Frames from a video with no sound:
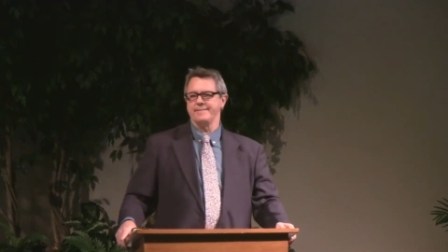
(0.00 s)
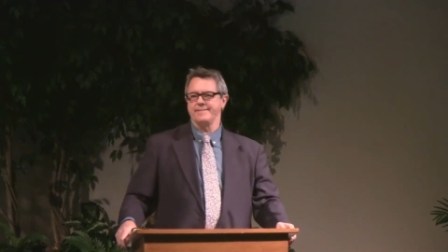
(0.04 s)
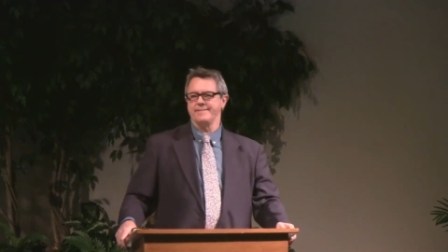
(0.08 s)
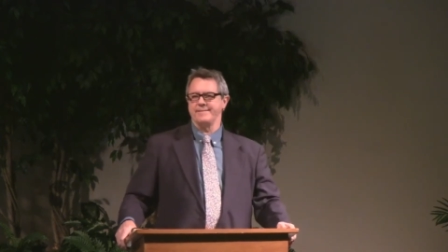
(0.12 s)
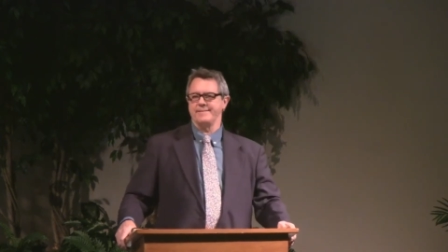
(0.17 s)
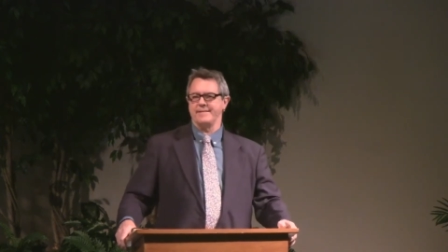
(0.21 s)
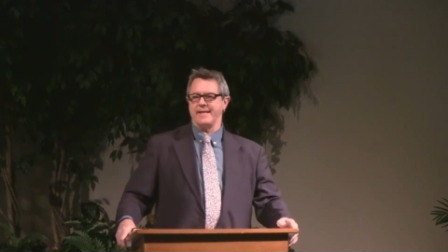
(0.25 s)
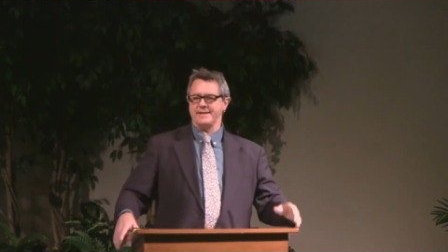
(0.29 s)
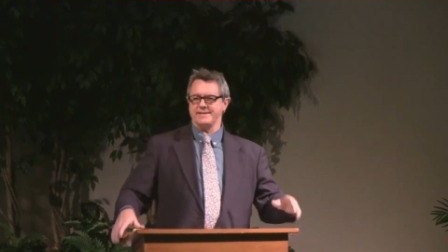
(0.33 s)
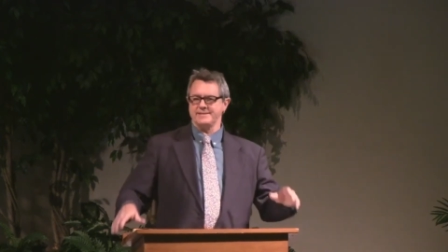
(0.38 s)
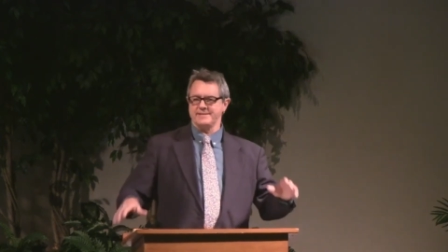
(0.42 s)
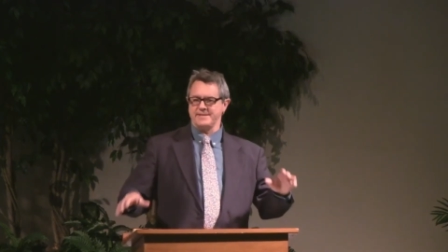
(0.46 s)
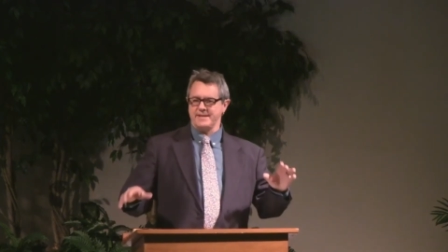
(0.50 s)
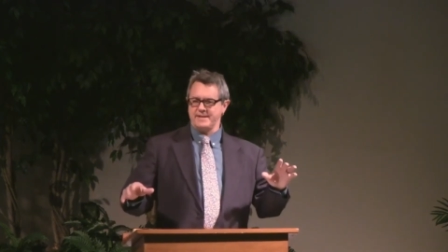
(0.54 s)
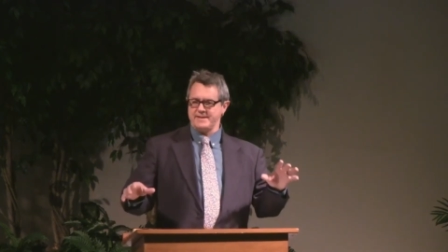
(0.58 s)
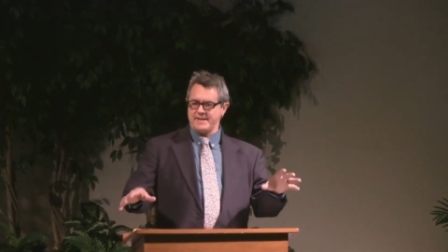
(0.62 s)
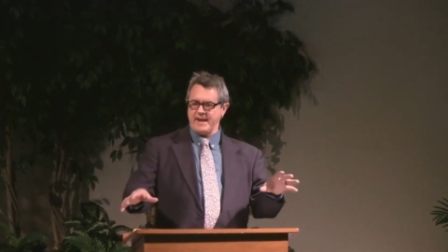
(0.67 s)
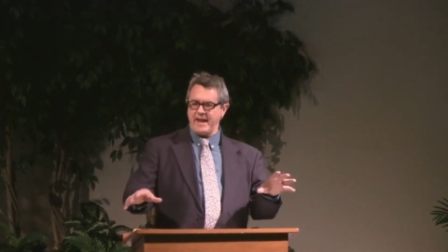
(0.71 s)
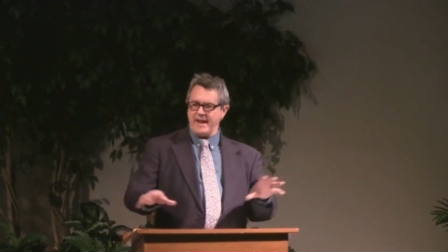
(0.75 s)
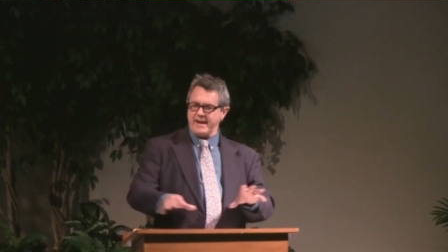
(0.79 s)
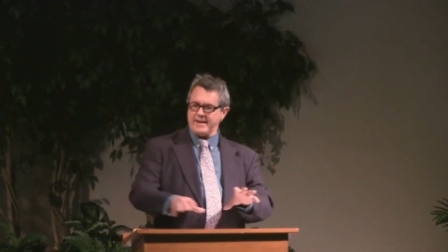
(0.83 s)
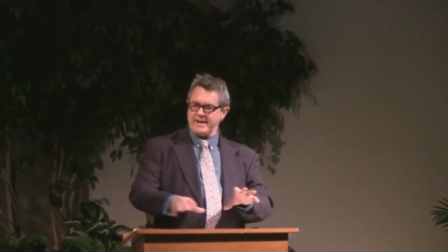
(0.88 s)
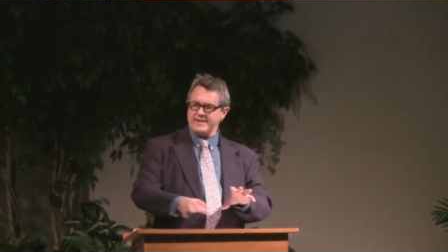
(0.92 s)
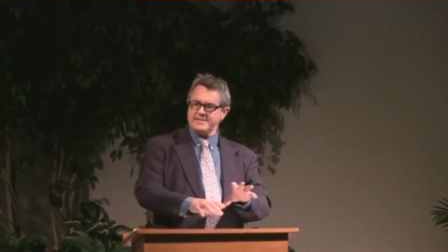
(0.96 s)
That's the
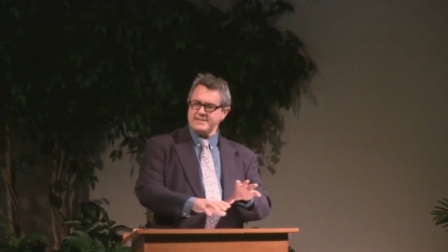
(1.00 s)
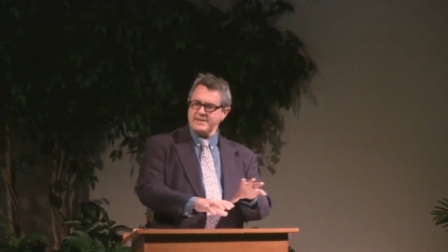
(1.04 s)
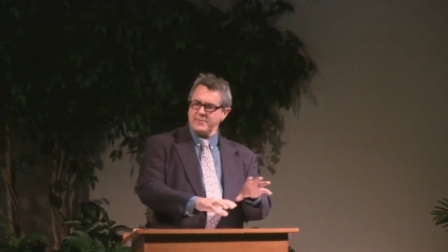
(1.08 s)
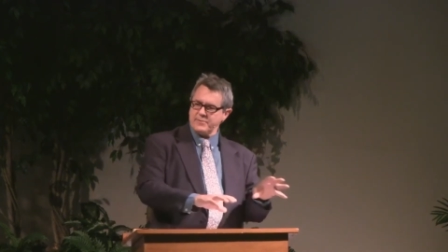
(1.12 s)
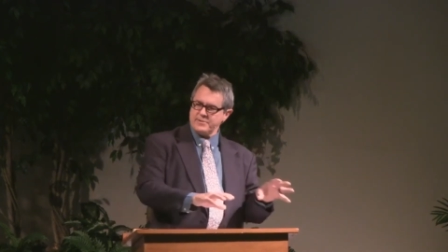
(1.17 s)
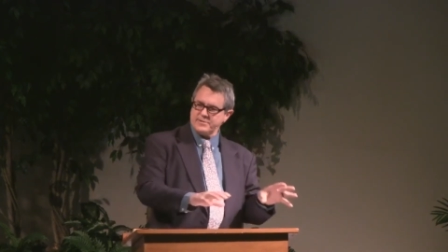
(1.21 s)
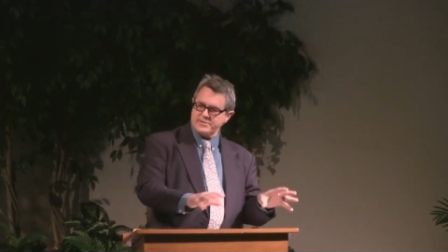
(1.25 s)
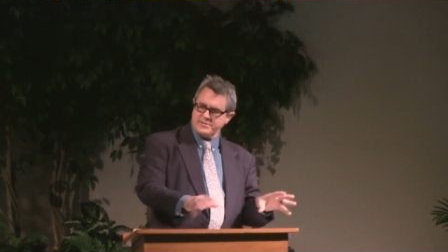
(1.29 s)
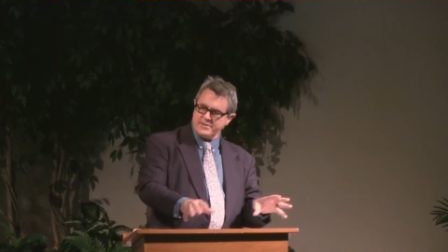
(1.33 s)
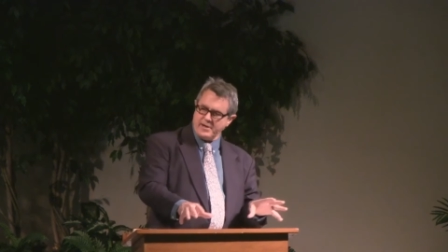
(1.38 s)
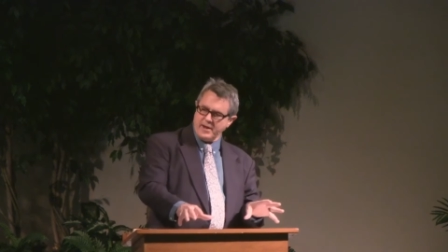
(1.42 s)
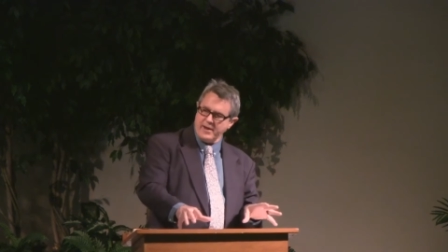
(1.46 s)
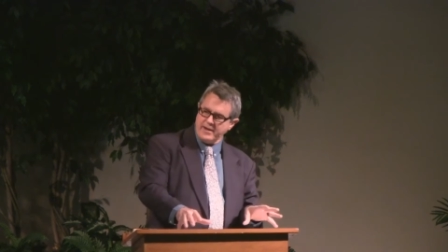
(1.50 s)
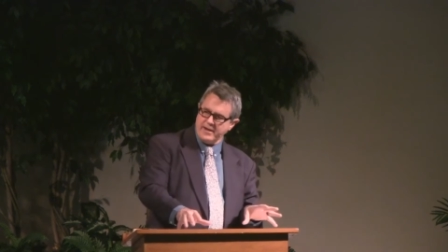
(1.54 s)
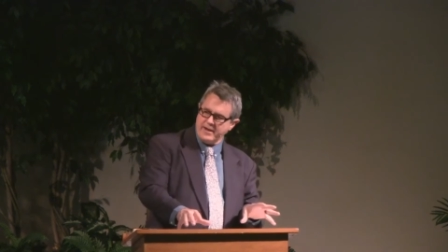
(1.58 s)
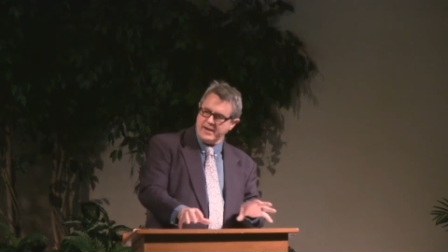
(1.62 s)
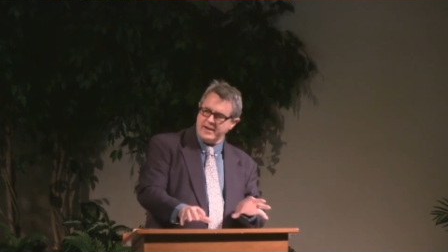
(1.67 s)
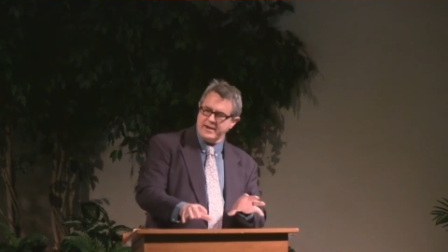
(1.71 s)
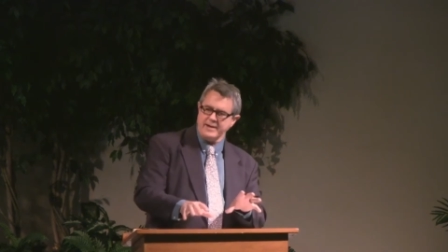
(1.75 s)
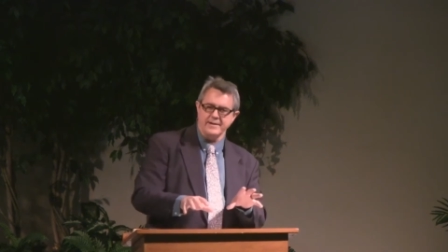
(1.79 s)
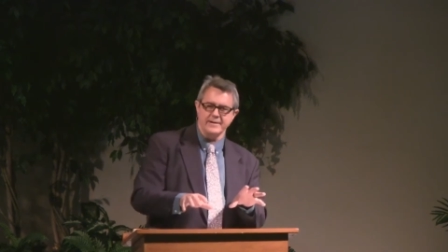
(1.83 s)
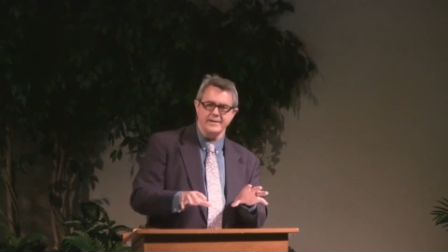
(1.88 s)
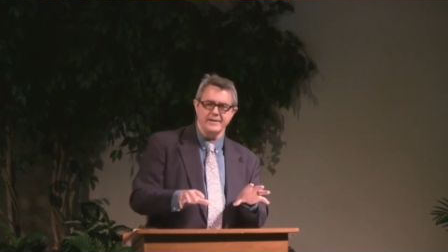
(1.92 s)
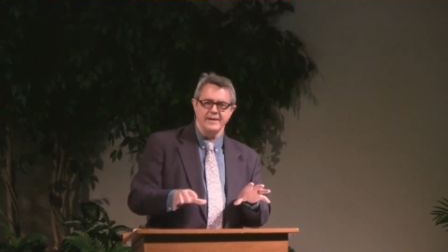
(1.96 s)
text that we're
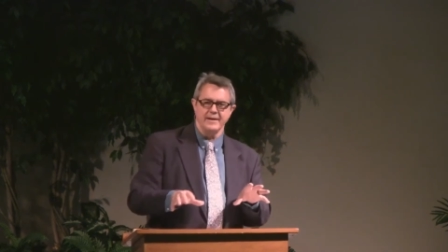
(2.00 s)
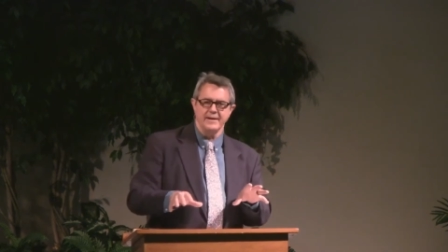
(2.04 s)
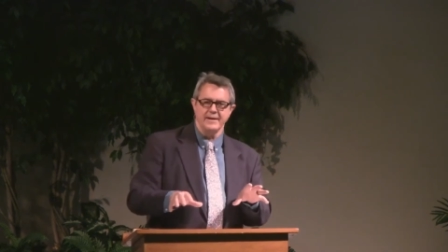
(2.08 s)
studying